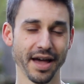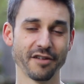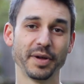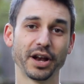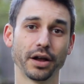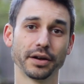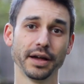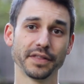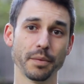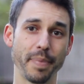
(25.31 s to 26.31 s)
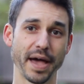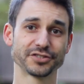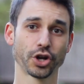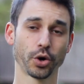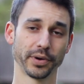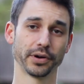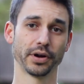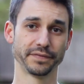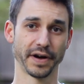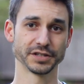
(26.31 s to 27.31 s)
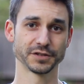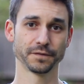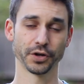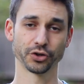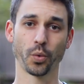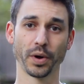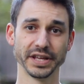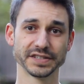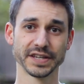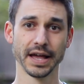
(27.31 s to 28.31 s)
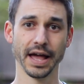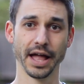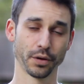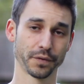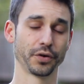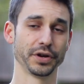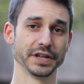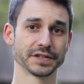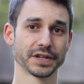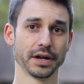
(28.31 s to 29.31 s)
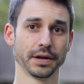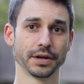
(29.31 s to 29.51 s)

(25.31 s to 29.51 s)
have been on the best career advice for your 20s and your 30s.